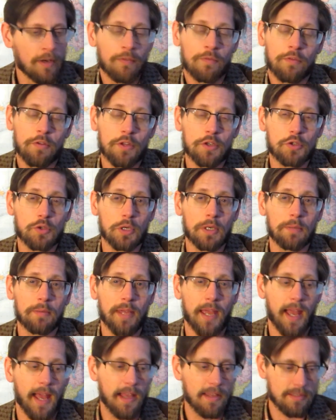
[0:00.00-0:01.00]
For the
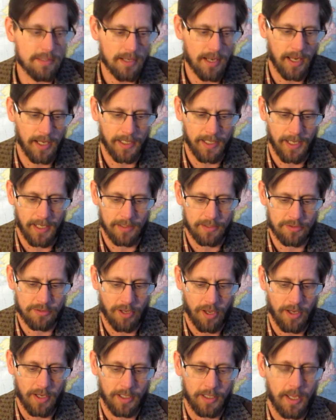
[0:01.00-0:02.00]
Dreamcast, I got
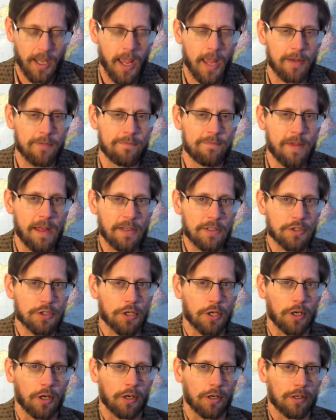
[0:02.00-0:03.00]
Sonic
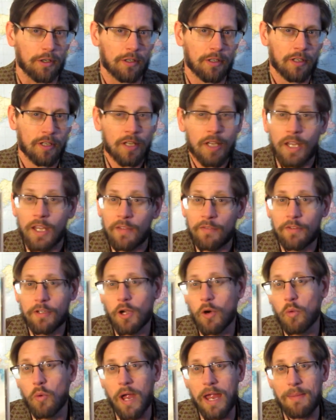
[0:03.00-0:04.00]
Adventure. If you
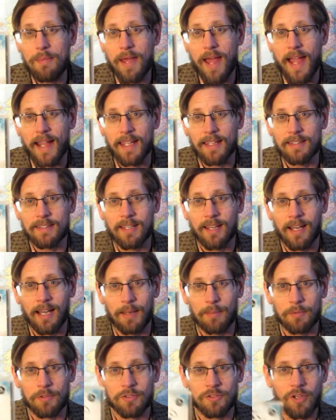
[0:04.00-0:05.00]
go way back in
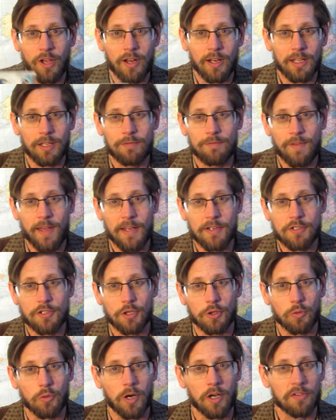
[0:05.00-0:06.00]
time, Sonic
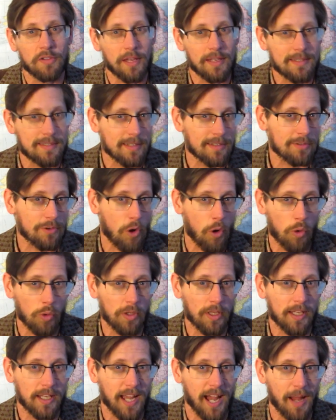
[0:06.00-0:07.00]
Adventure was a
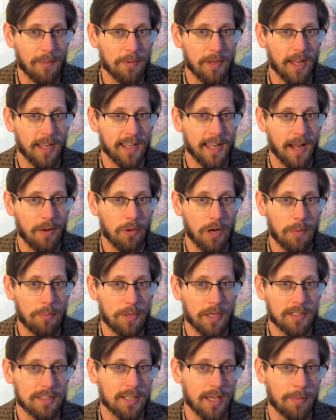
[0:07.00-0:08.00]
disc-only copy I got when I
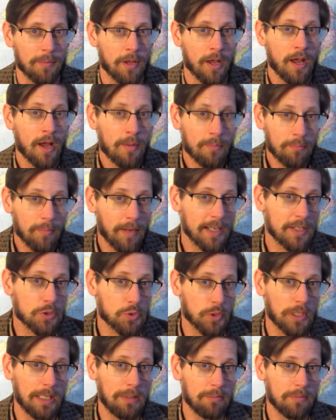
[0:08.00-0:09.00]
picked up my
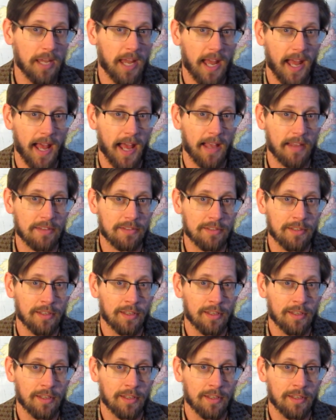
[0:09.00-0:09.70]
Dreamcast.